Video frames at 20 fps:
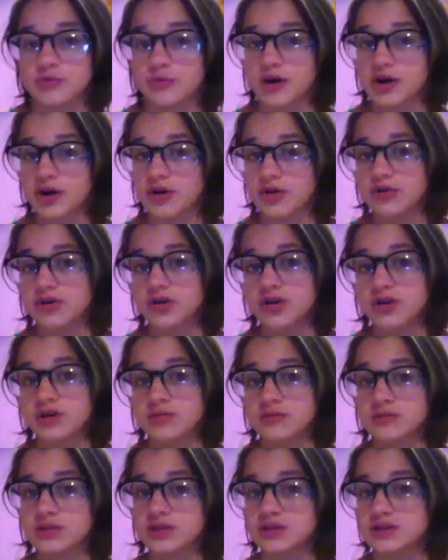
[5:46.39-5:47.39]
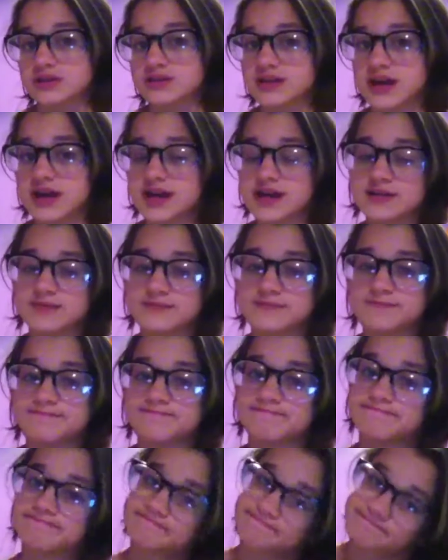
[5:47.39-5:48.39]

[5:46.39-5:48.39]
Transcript: tomorrow because I'm